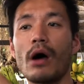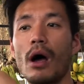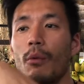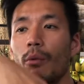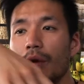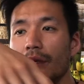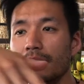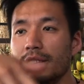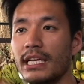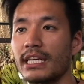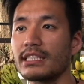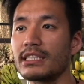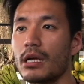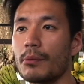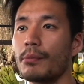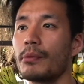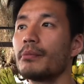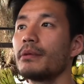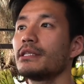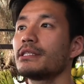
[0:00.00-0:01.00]
I wouldn't take
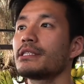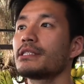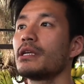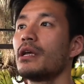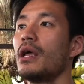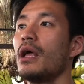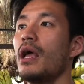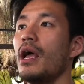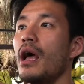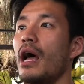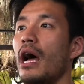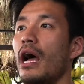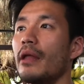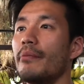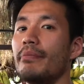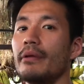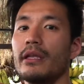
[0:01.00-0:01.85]
supplements, I'd